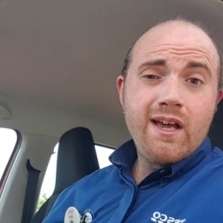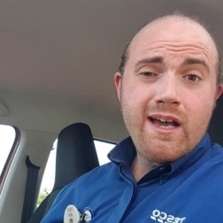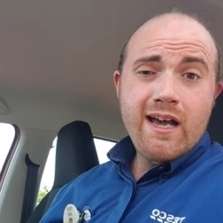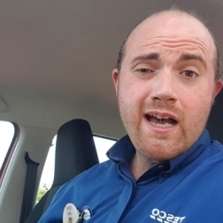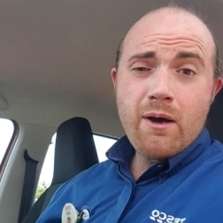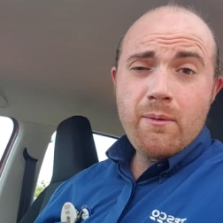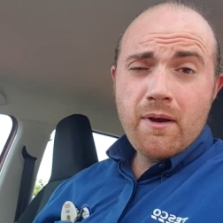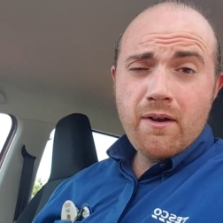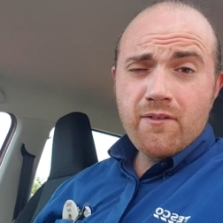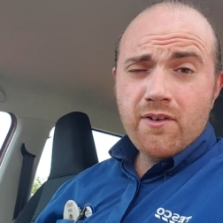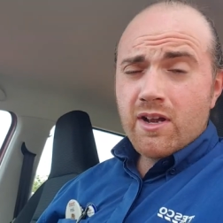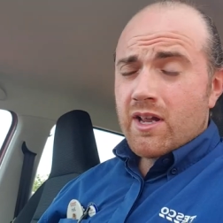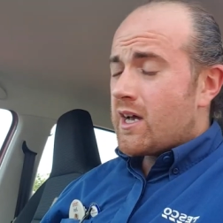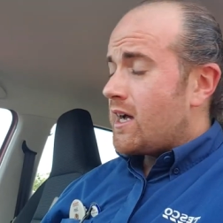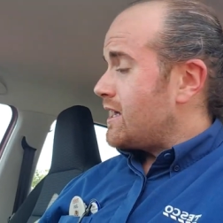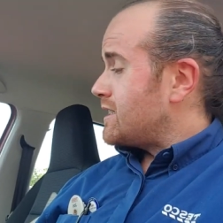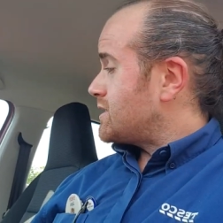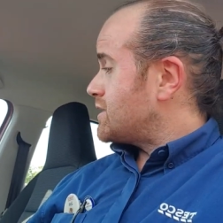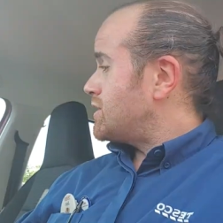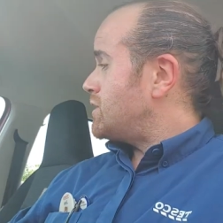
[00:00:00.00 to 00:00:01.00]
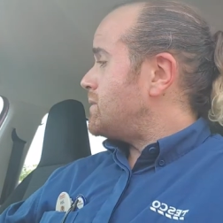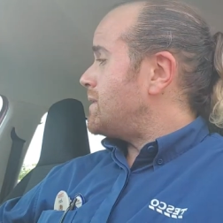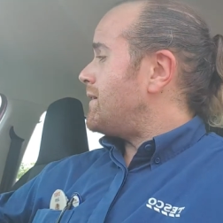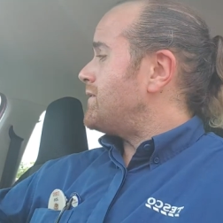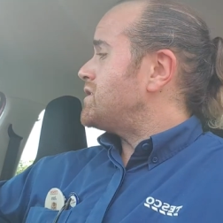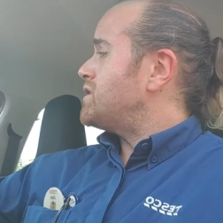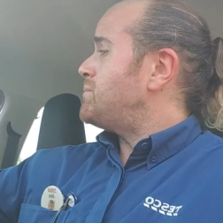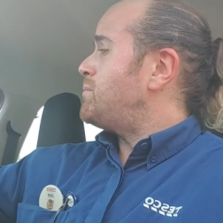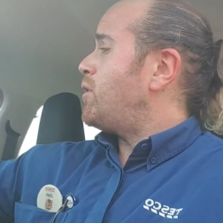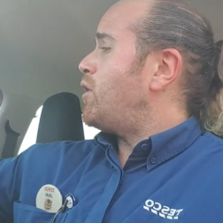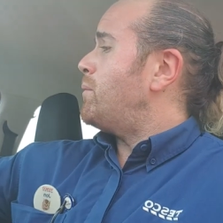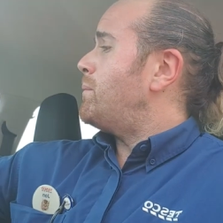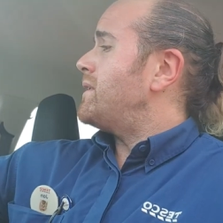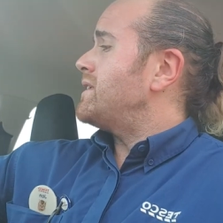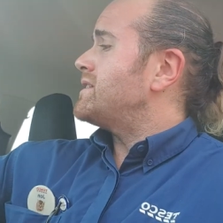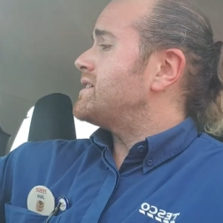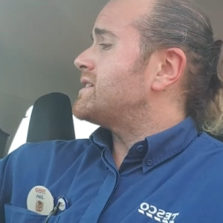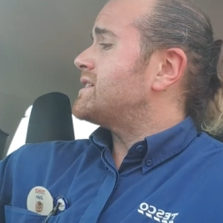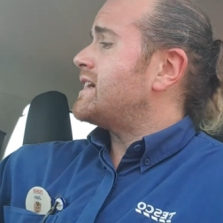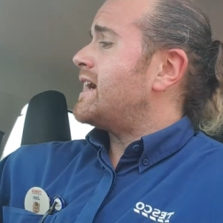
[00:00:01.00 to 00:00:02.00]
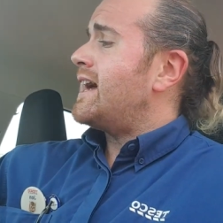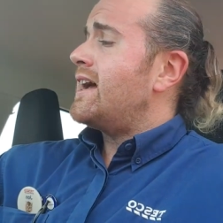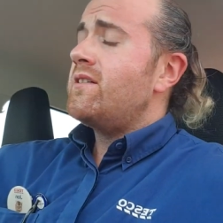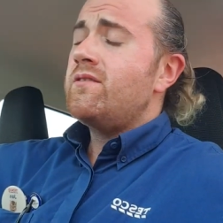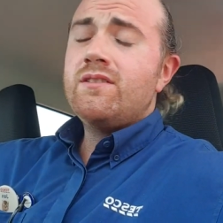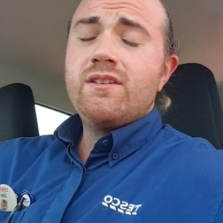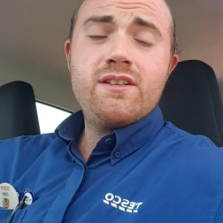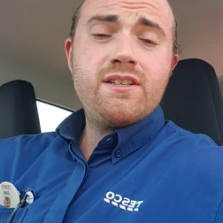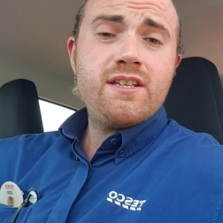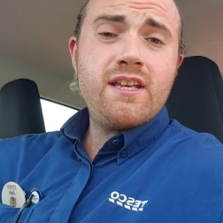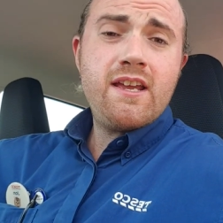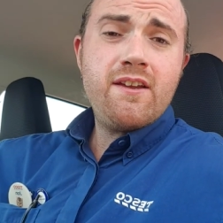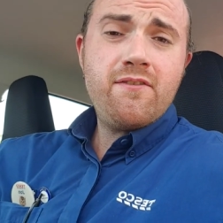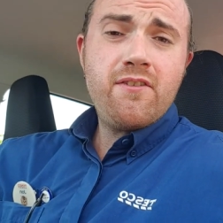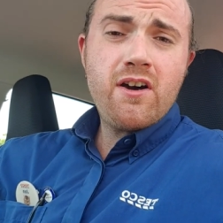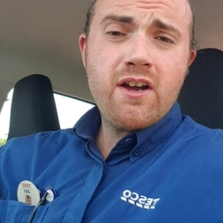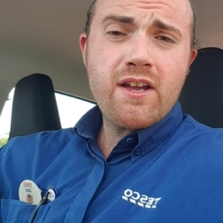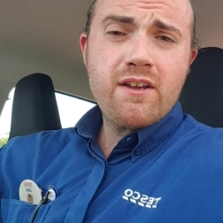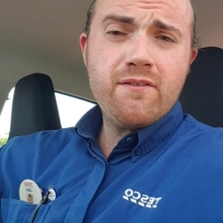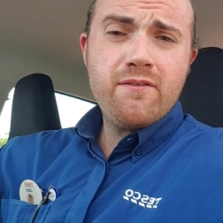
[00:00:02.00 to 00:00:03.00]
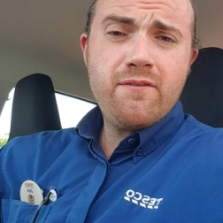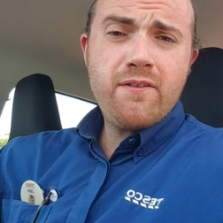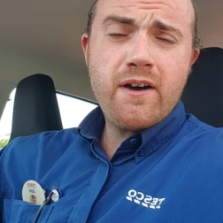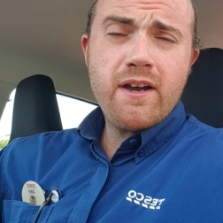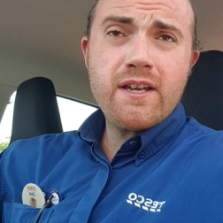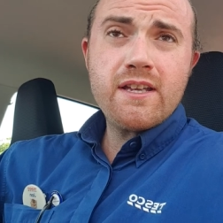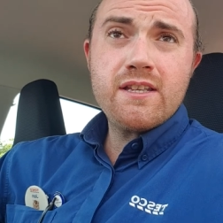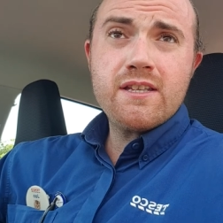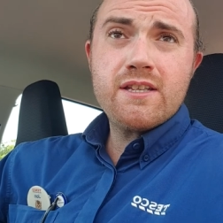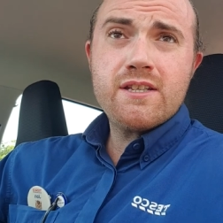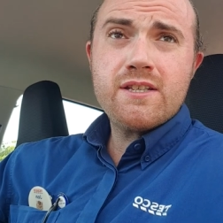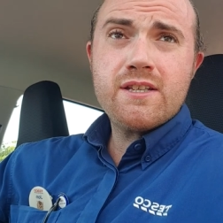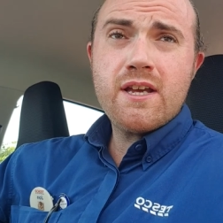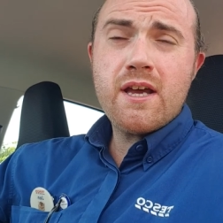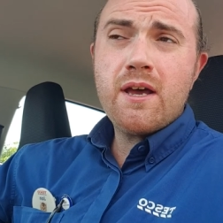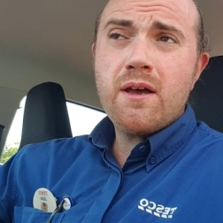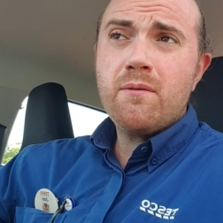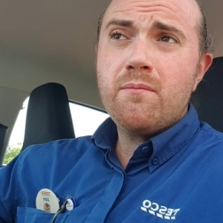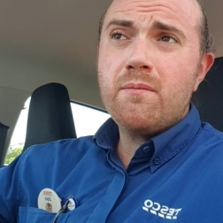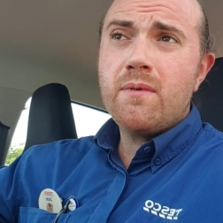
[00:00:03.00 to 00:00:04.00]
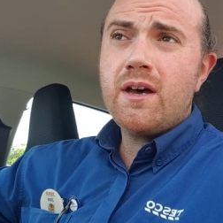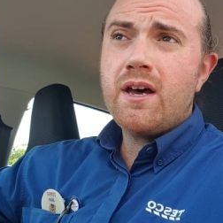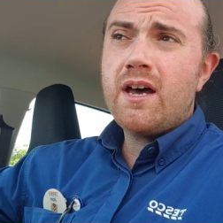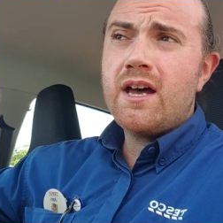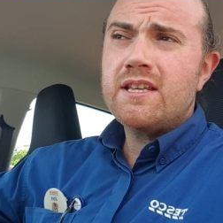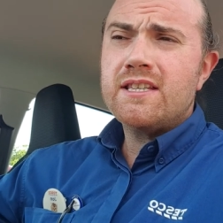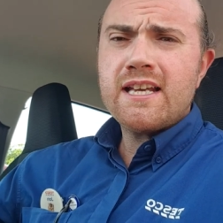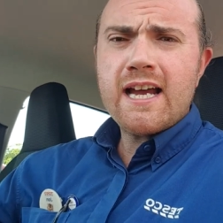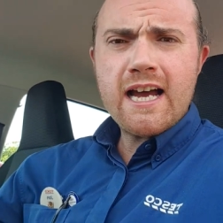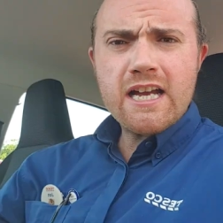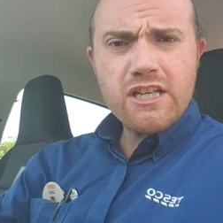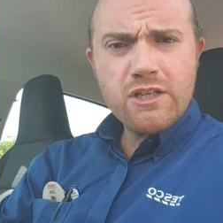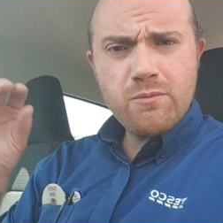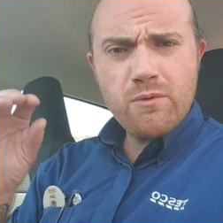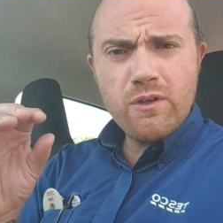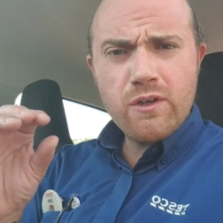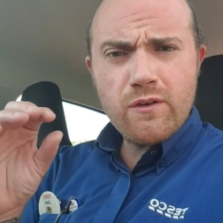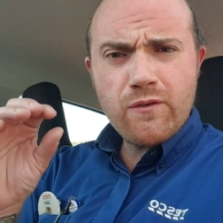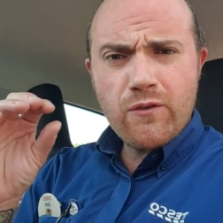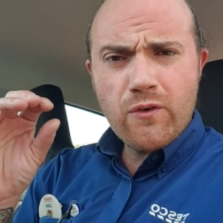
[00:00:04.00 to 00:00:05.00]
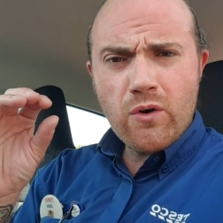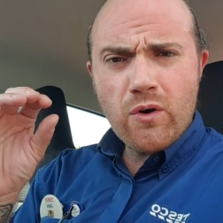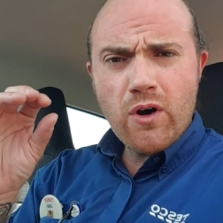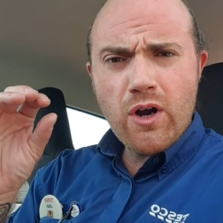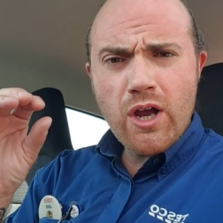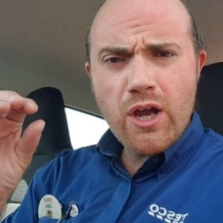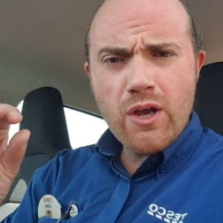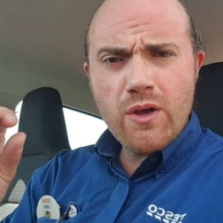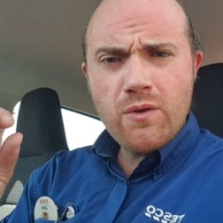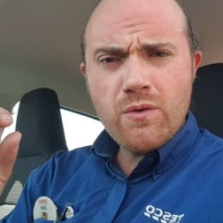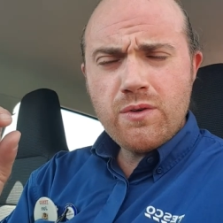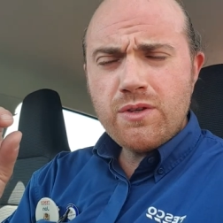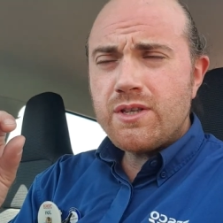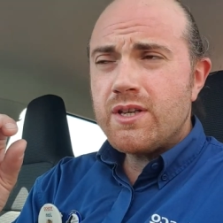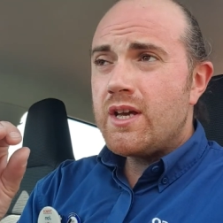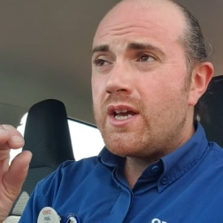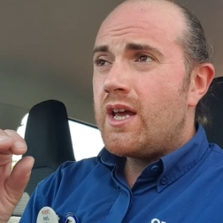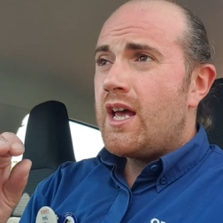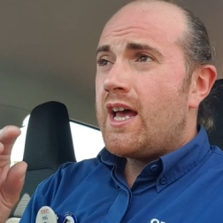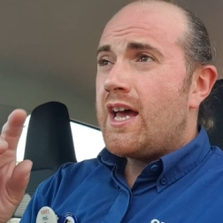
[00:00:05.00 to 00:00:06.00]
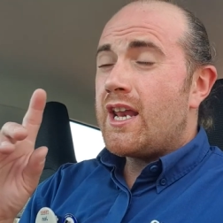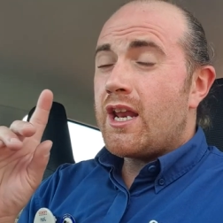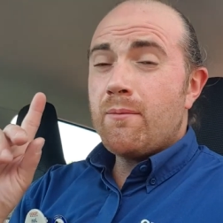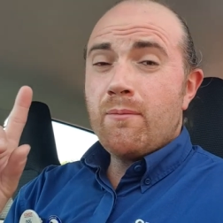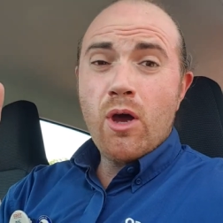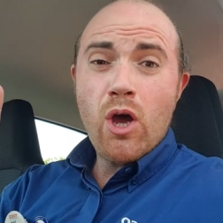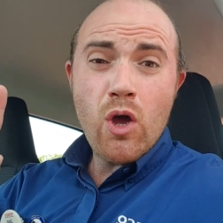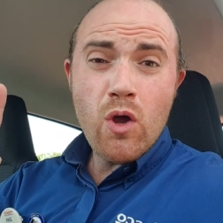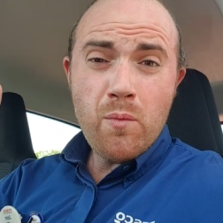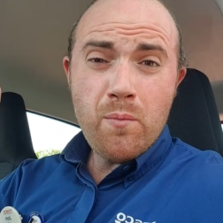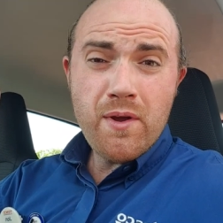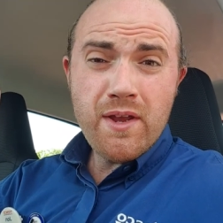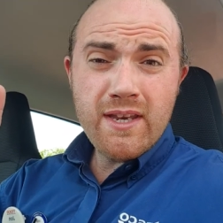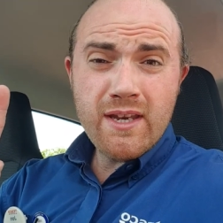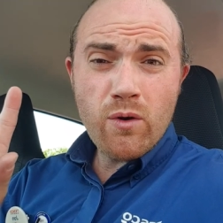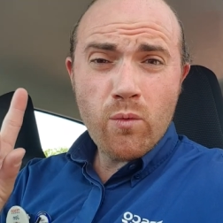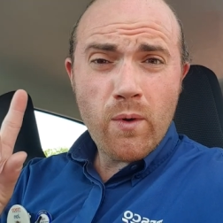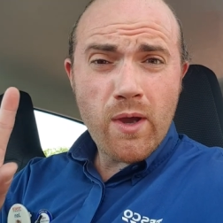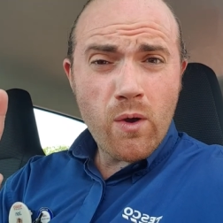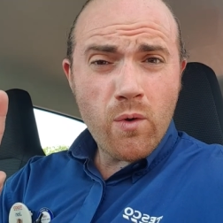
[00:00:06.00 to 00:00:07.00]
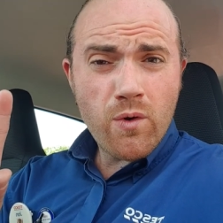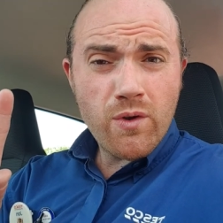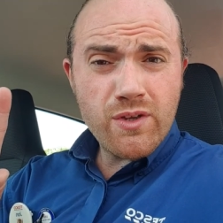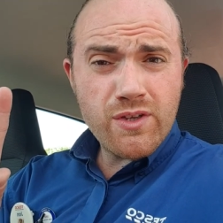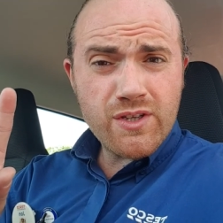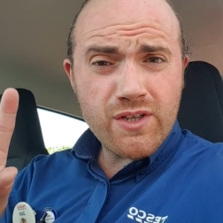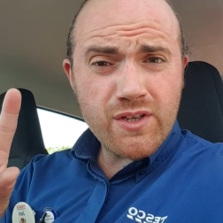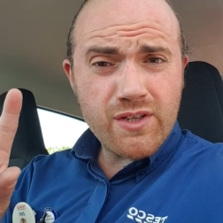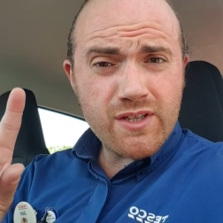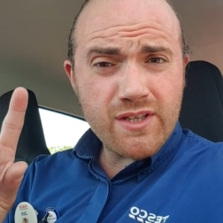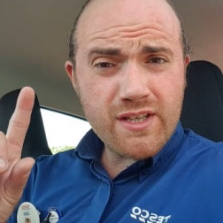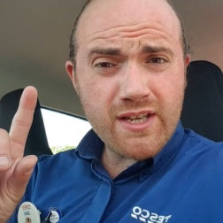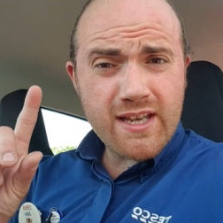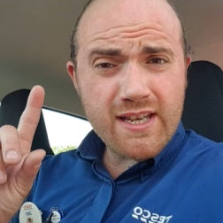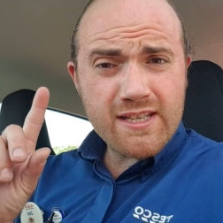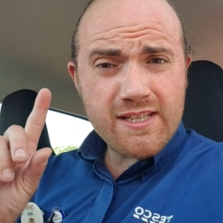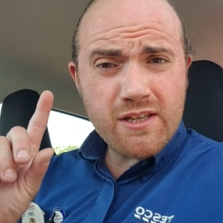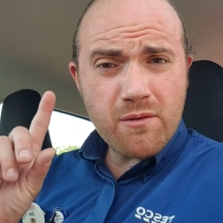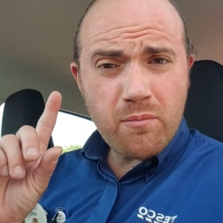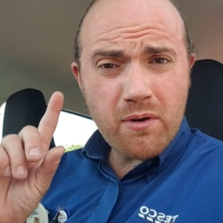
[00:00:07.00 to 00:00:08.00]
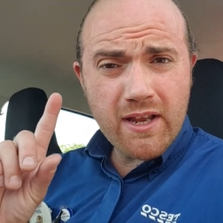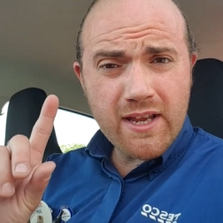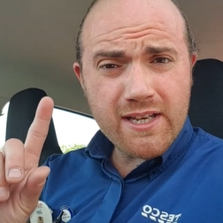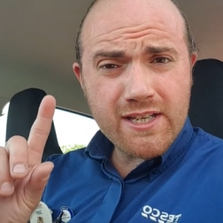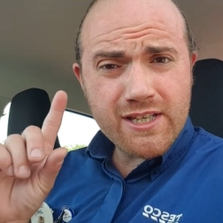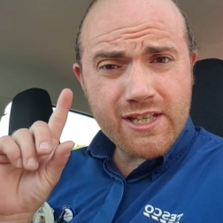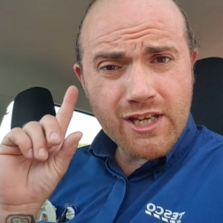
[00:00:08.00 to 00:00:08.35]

However, guys, I do have to pop into town to see if I can find some attachment for a hose. And I'm hoping that Wilkinson is the place